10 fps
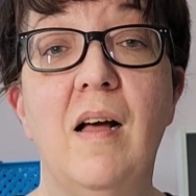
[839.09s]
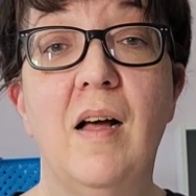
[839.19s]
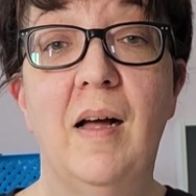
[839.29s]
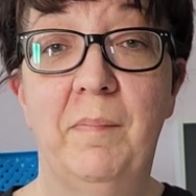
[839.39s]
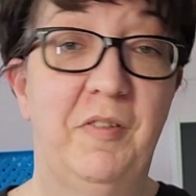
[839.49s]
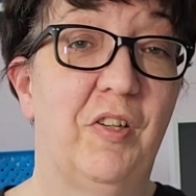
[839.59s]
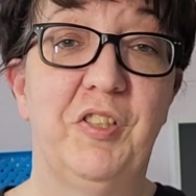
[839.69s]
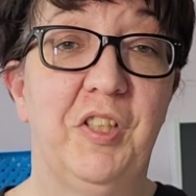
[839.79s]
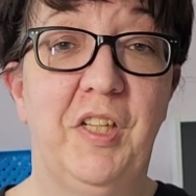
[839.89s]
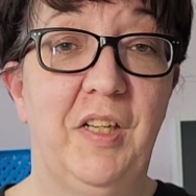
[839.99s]
I'm
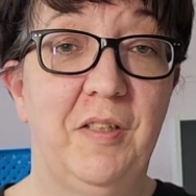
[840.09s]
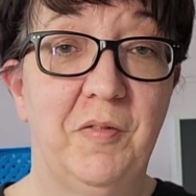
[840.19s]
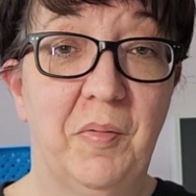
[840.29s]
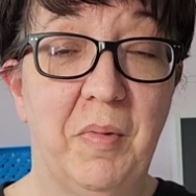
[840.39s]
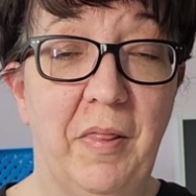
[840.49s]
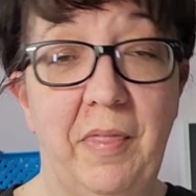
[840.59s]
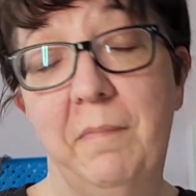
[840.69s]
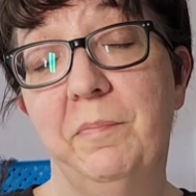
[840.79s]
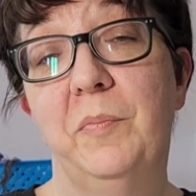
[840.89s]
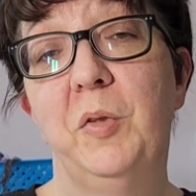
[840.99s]
stretching it into a month,
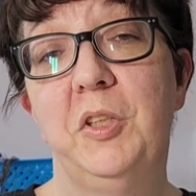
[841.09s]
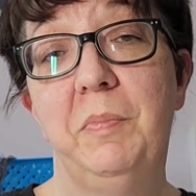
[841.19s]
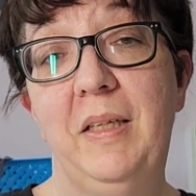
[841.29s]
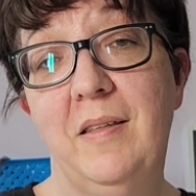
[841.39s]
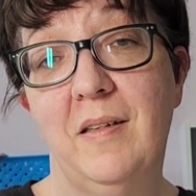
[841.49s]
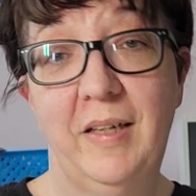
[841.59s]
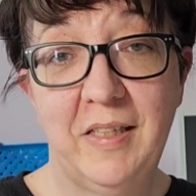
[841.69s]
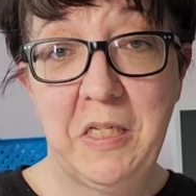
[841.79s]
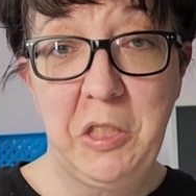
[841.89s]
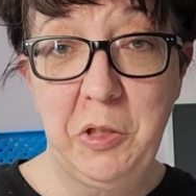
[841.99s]
which means I get
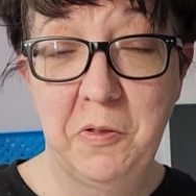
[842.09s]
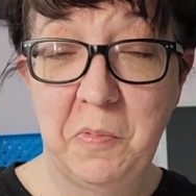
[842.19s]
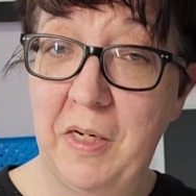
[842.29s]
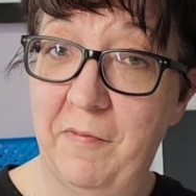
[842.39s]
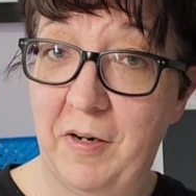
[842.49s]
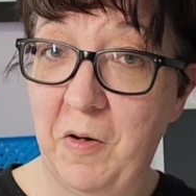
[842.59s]
to choose whatever I